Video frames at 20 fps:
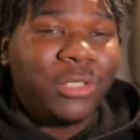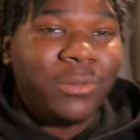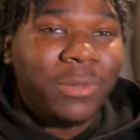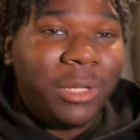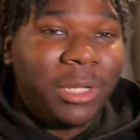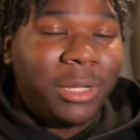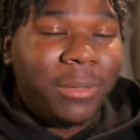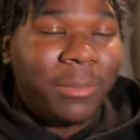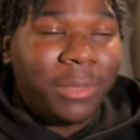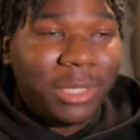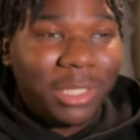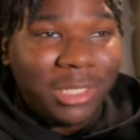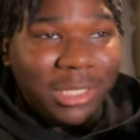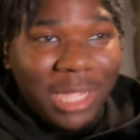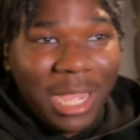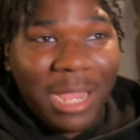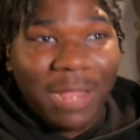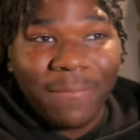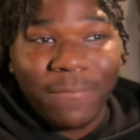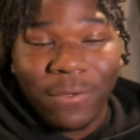you in. But this
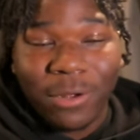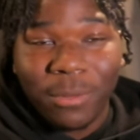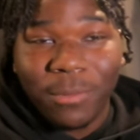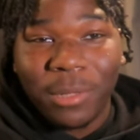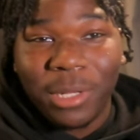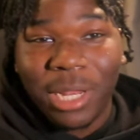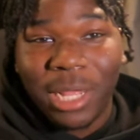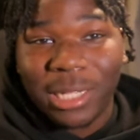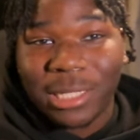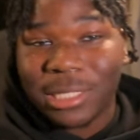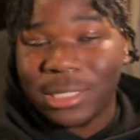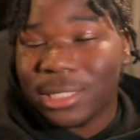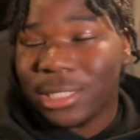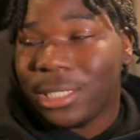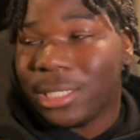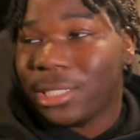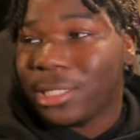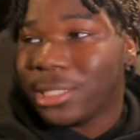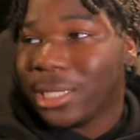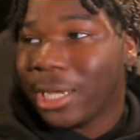guy in front of me locked his
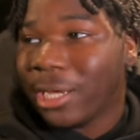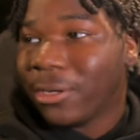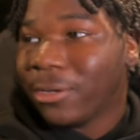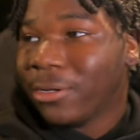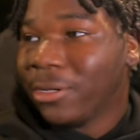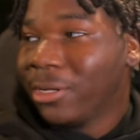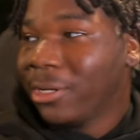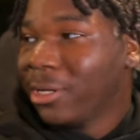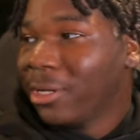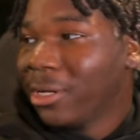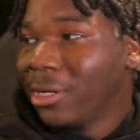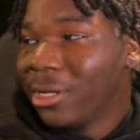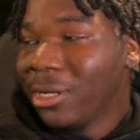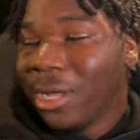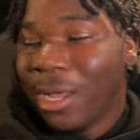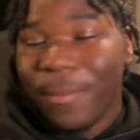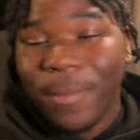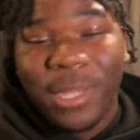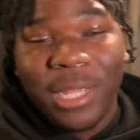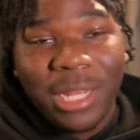keys out.
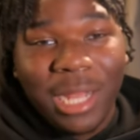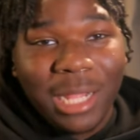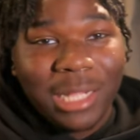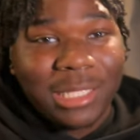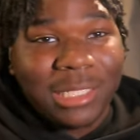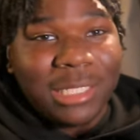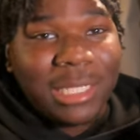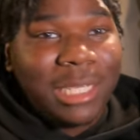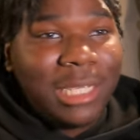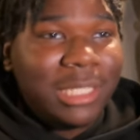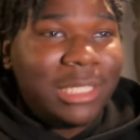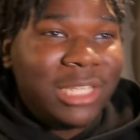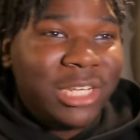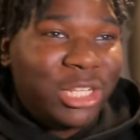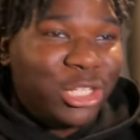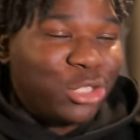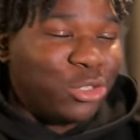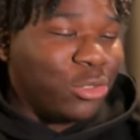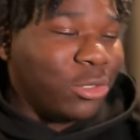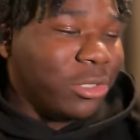I mean, he locked his keys in
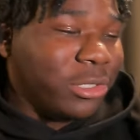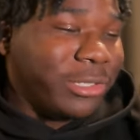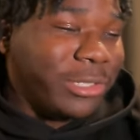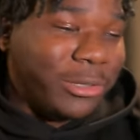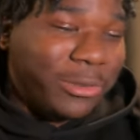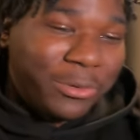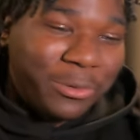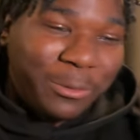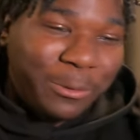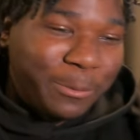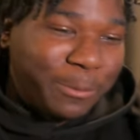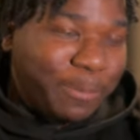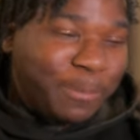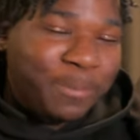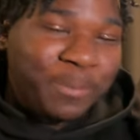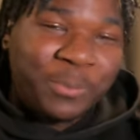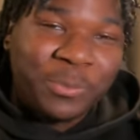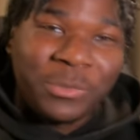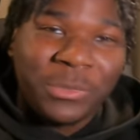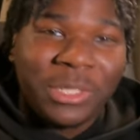his truck. So,
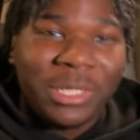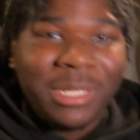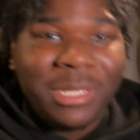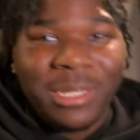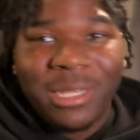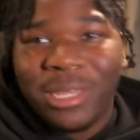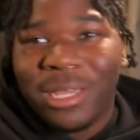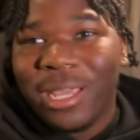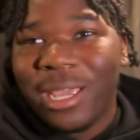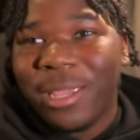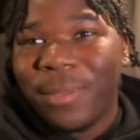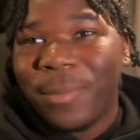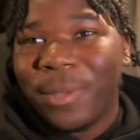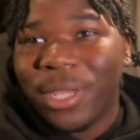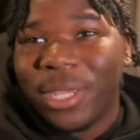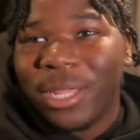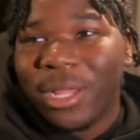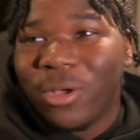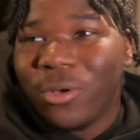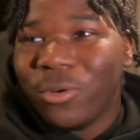hey
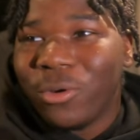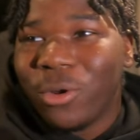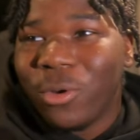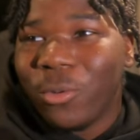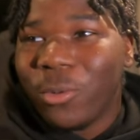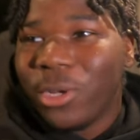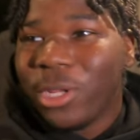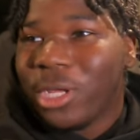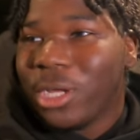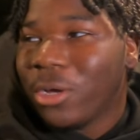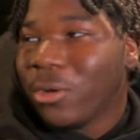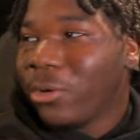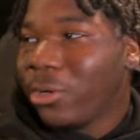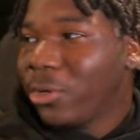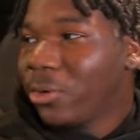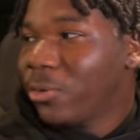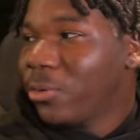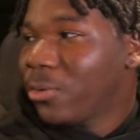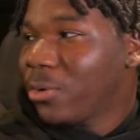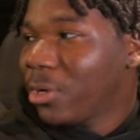man, I don't know what he gonna
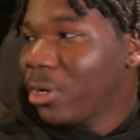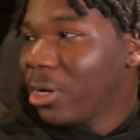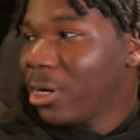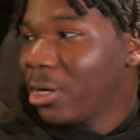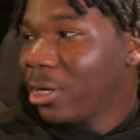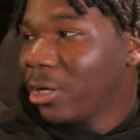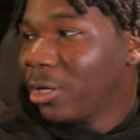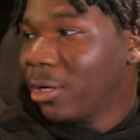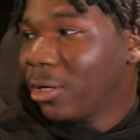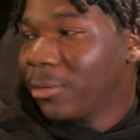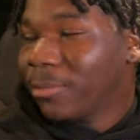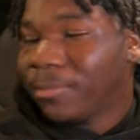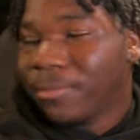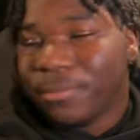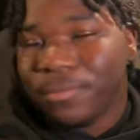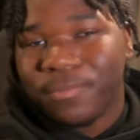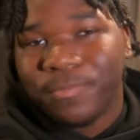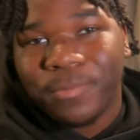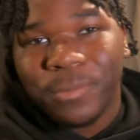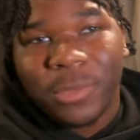do. Um,
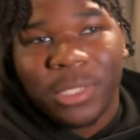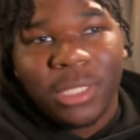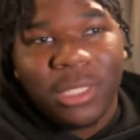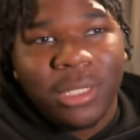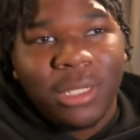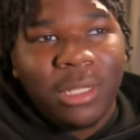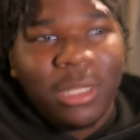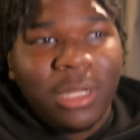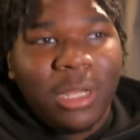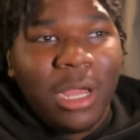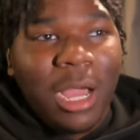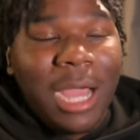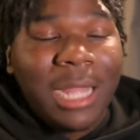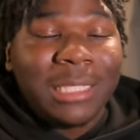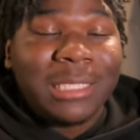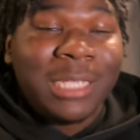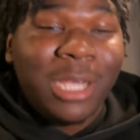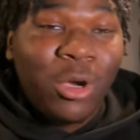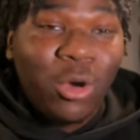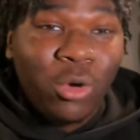I
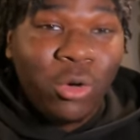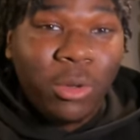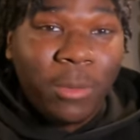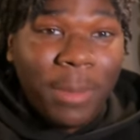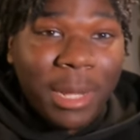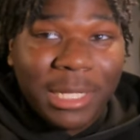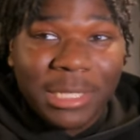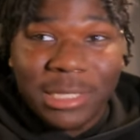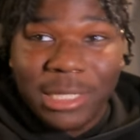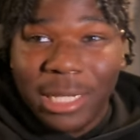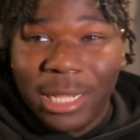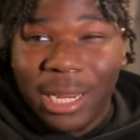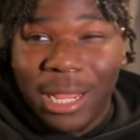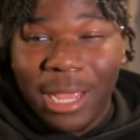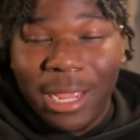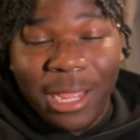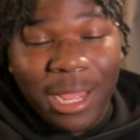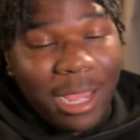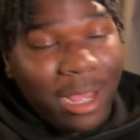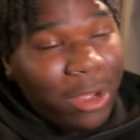told him, I said,
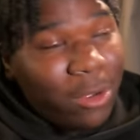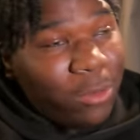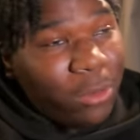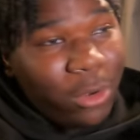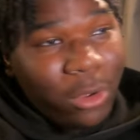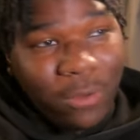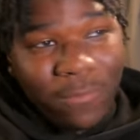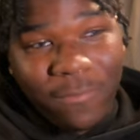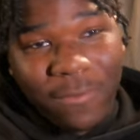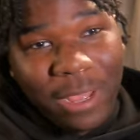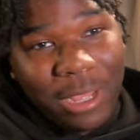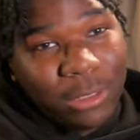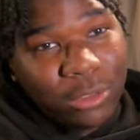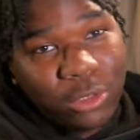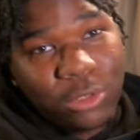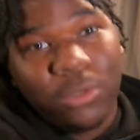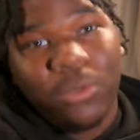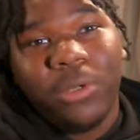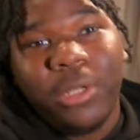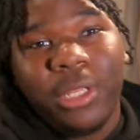hey, I don't know if how
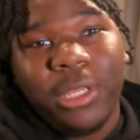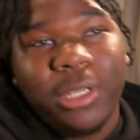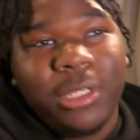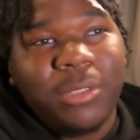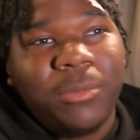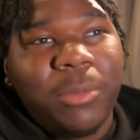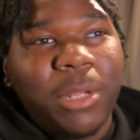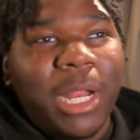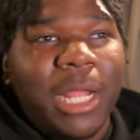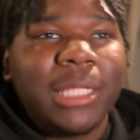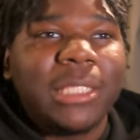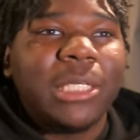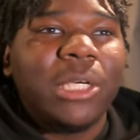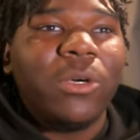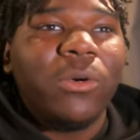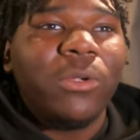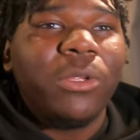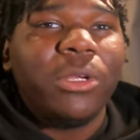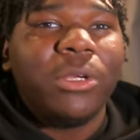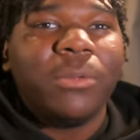true it is, but I
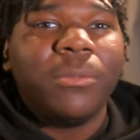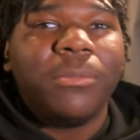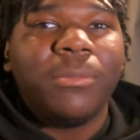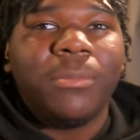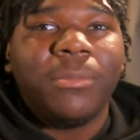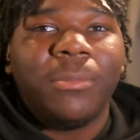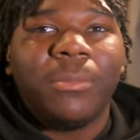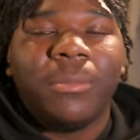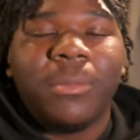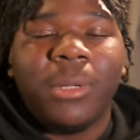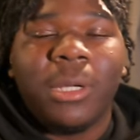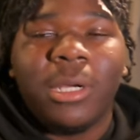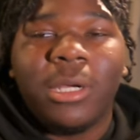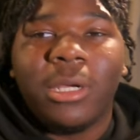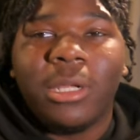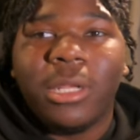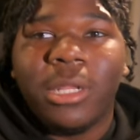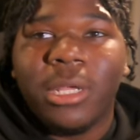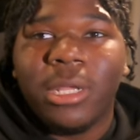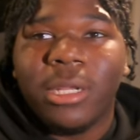told him
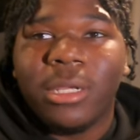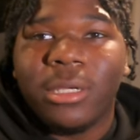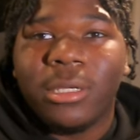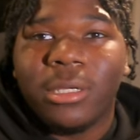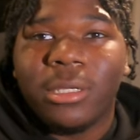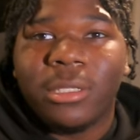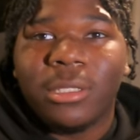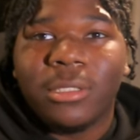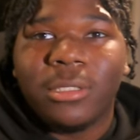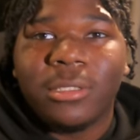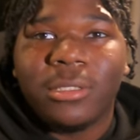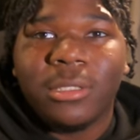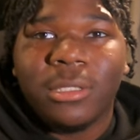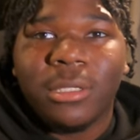uh, that uh,